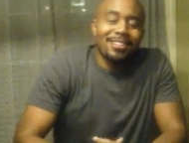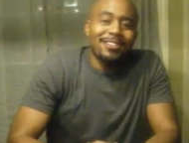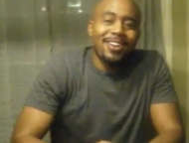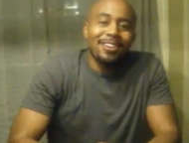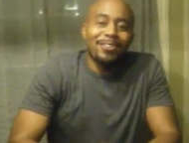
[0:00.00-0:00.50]

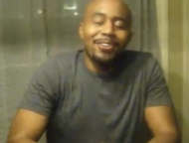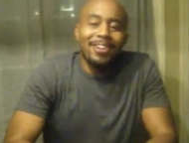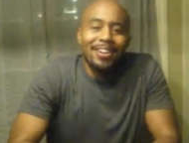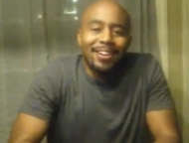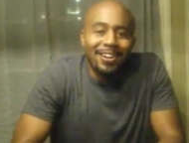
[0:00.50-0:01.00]
try to grow
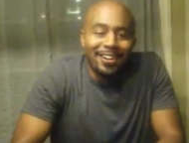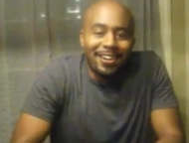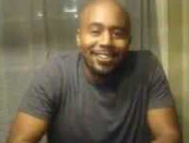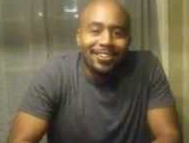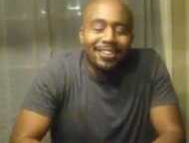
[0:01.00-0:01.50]
your hair
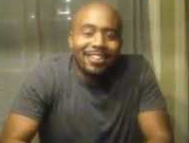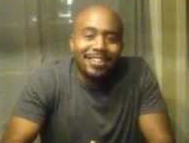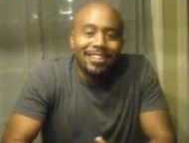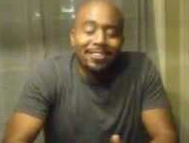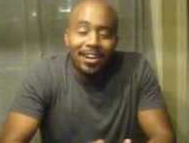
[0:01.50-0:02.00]
out.
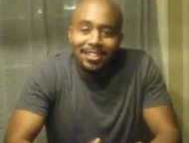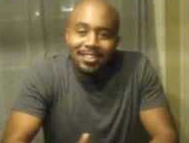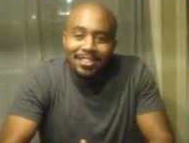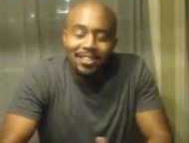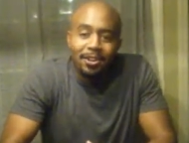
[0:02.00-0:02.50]

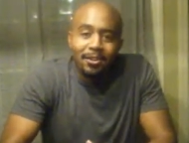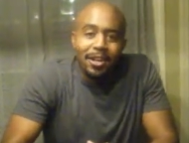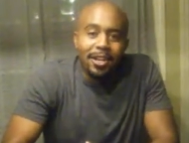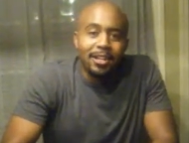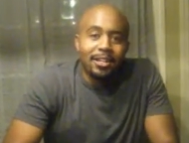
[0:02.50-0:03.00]
Lastly, you know
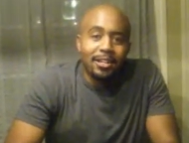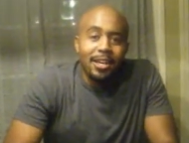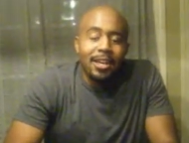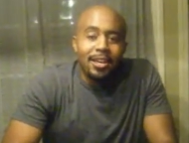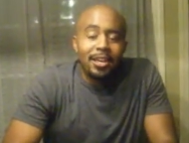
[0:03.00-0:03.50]
that
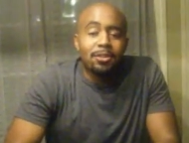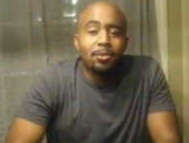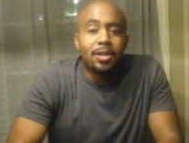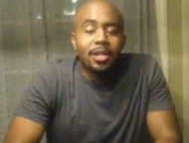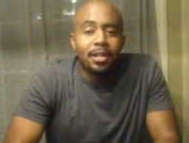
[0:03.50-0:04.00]
that's
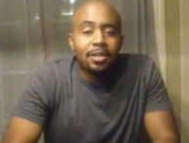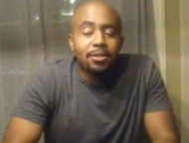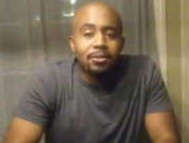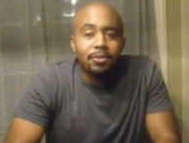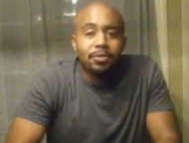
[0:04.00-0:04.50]
one thing
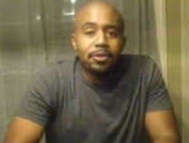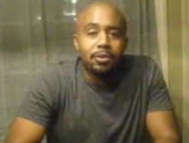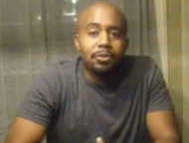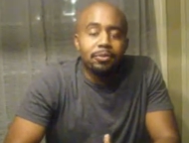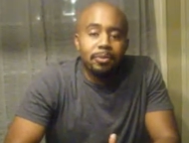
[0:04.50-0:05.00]
that you
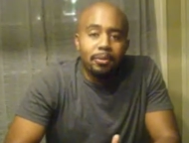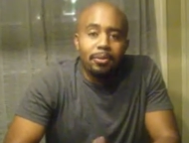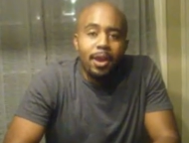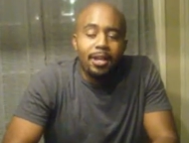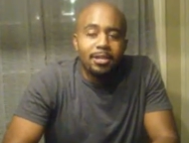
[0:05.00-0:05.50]
you've been
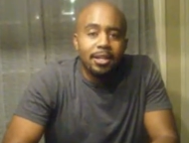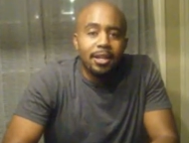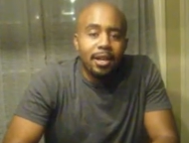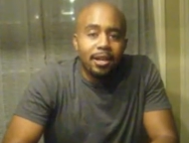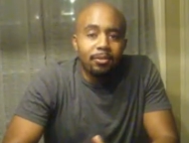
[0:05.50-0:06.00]

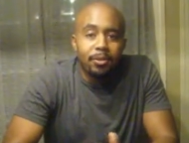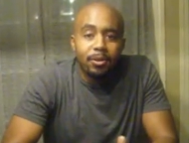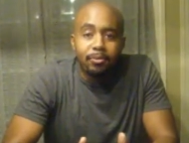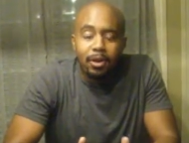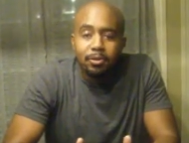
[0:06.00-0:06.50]
practicing and
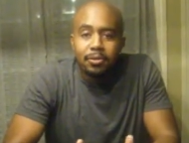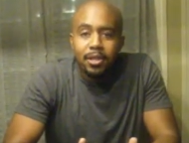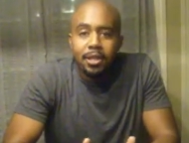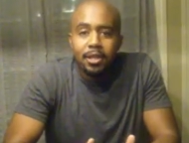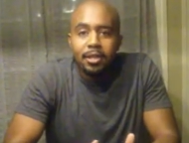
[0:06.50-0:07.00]
we've both
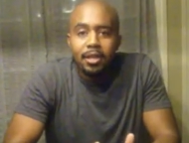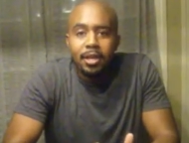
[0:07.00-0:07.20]
seen